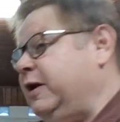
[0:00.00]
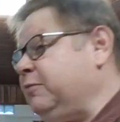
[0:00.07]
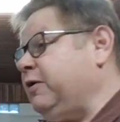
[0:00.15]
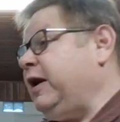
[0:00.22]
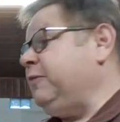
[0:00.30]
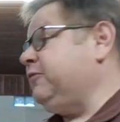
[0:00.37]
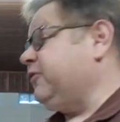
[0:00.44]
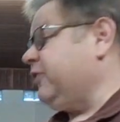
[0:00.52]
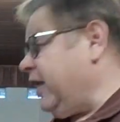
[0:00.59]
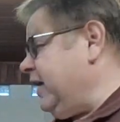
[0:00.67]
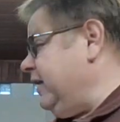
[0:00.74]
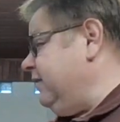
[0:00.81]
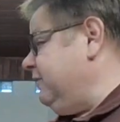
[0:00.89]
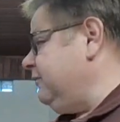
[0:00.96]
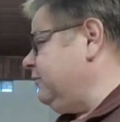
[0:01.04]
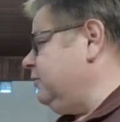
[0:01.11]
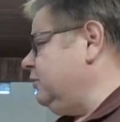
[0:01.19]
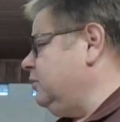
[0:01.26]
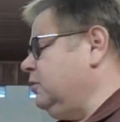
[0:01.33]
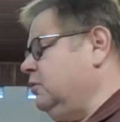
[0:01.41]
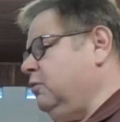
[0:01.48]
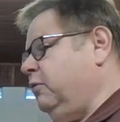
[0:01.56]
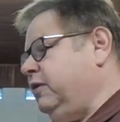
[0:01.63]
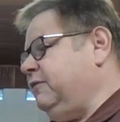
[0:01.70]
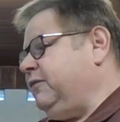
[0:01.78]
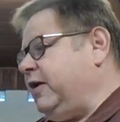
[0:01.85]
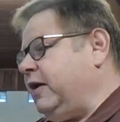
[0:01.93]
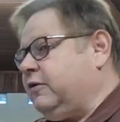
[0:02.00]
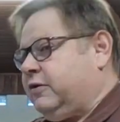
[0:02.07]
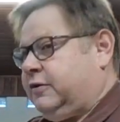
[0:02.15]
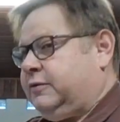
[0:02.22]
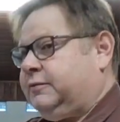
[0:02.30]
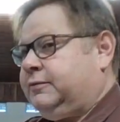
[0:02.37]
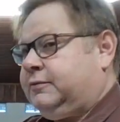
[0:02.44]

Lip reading: Abraham's slave, went and found her.